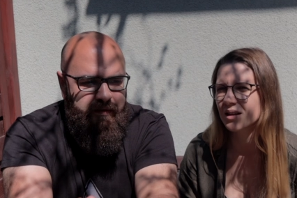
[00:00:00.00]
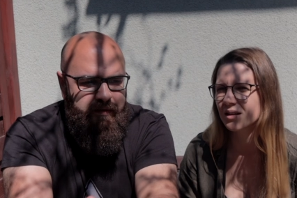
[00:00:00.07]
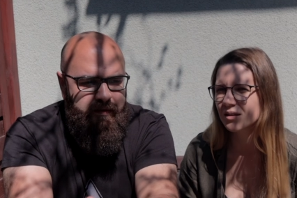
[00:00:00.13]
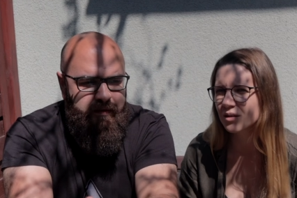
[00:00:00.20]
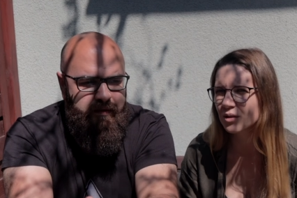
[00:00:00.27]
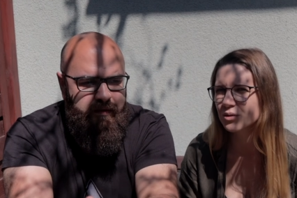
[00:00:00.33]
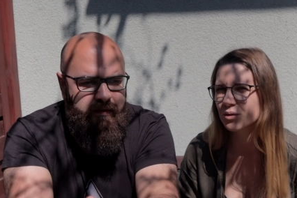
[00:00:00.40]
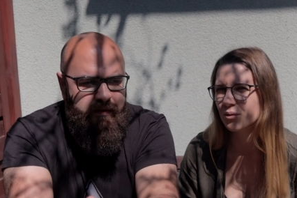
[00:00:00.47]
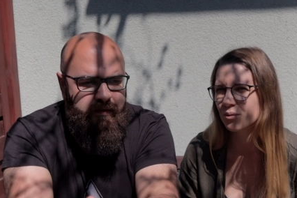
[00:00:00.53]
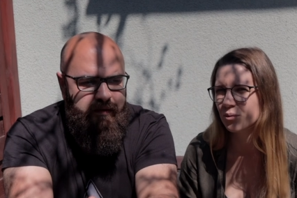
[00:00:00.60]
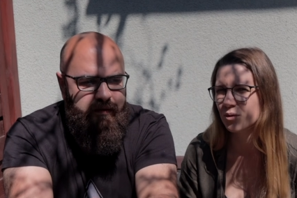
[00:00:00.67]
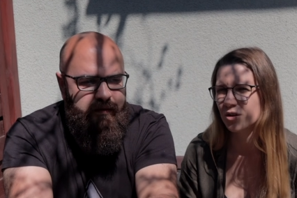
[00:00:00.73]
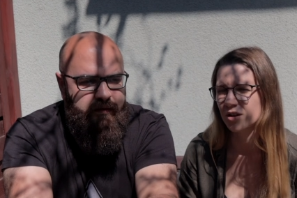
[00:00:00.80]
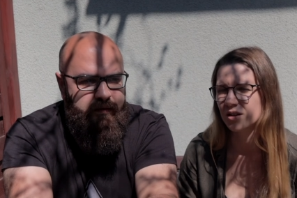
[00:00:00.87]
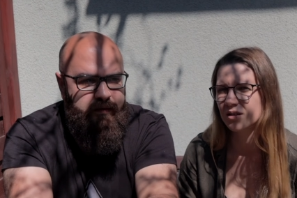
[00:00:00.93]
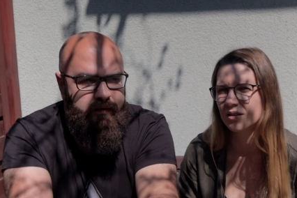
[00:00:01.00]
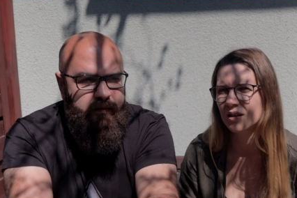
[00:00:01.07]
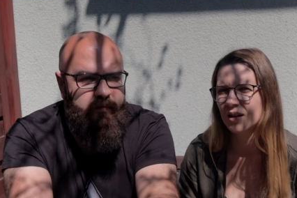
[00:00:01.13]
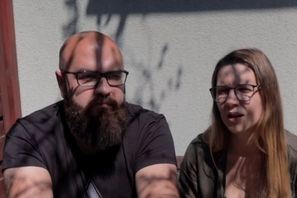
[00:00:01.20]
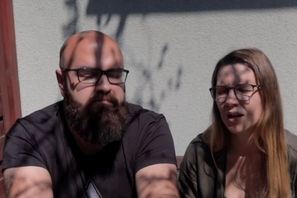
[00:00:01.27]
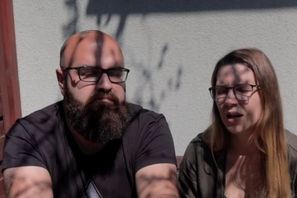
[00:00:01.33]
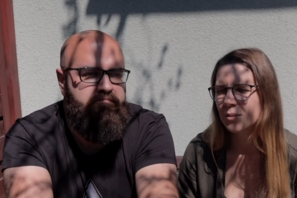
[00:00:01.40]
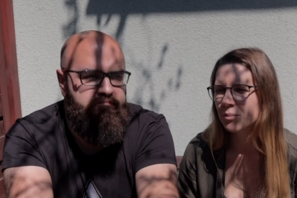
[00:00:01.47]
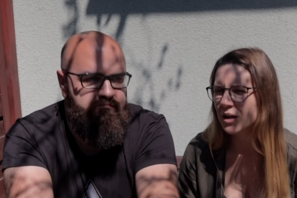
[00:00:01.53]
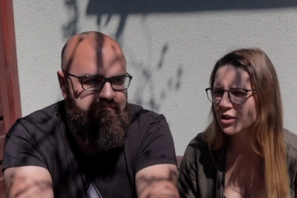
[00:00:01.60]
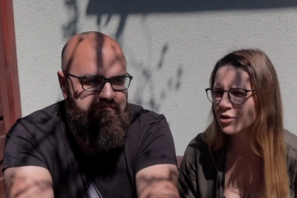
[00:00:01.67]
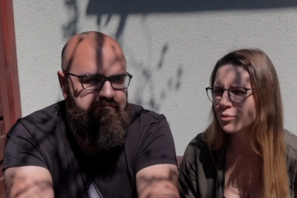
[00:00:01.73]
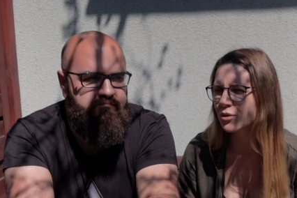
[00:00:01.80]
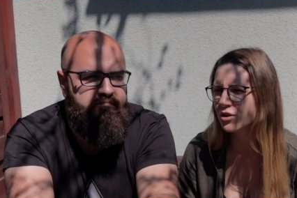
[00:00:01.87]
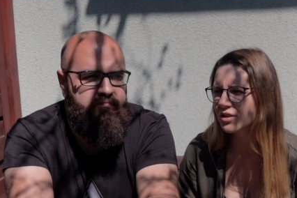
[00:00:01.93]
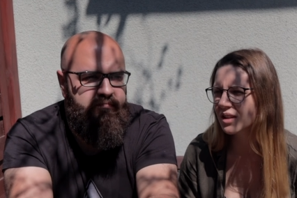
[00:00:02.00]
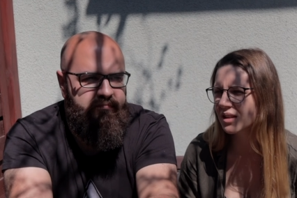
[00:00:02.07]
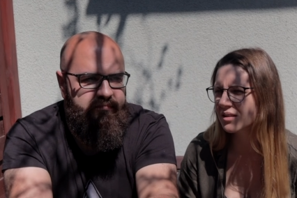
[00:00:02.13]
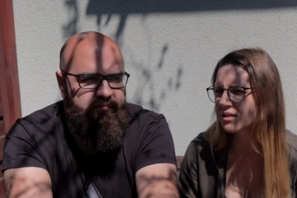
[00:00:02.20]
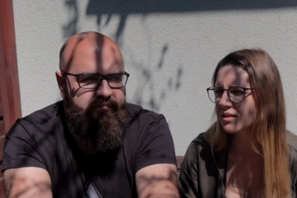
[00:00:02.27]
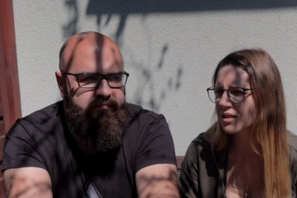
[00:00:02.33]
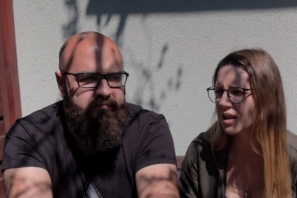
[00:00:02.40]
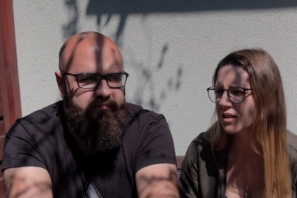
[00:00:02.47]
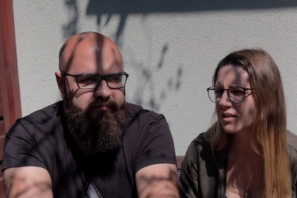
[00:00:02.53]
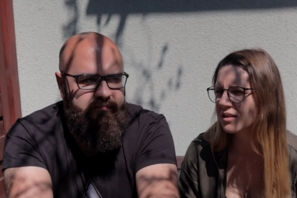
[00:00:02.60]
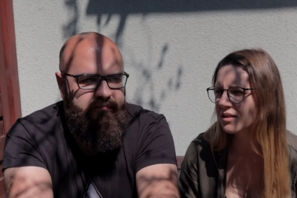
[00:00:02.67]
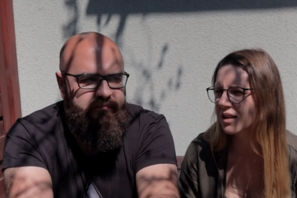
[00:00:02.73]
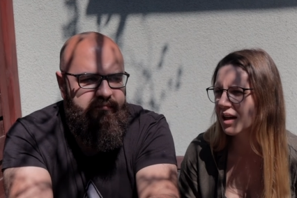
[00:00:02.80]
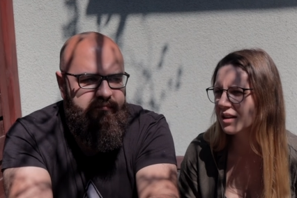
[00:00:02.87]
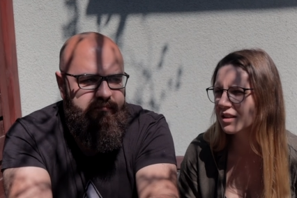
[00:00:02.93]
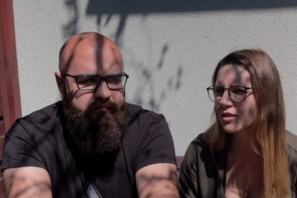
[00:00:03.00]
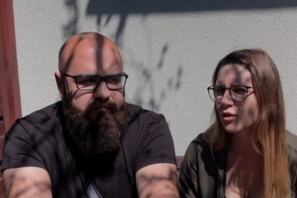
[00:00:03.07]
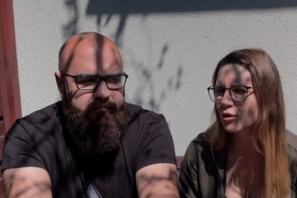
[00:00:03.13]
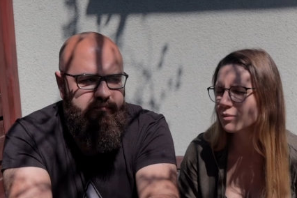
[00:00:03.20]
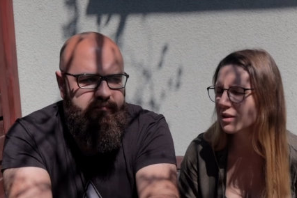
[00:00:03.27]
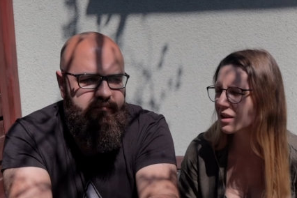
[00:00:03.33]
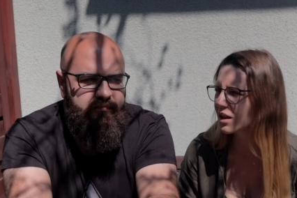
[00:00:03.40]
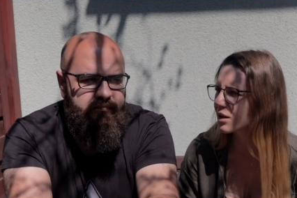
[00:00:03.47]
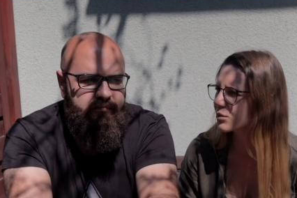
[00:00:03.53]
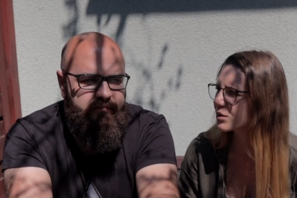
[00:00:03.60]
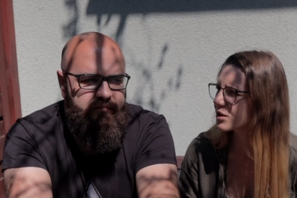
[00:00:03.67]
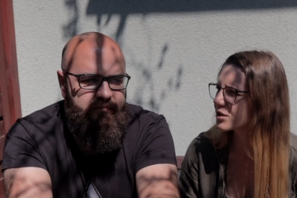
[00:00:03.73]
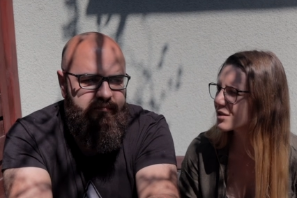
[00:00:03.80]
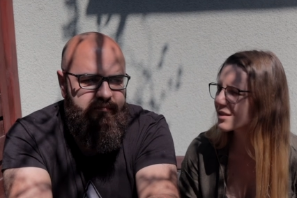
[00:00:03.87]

Speaker 1: a lot of work, much more than than any normal language.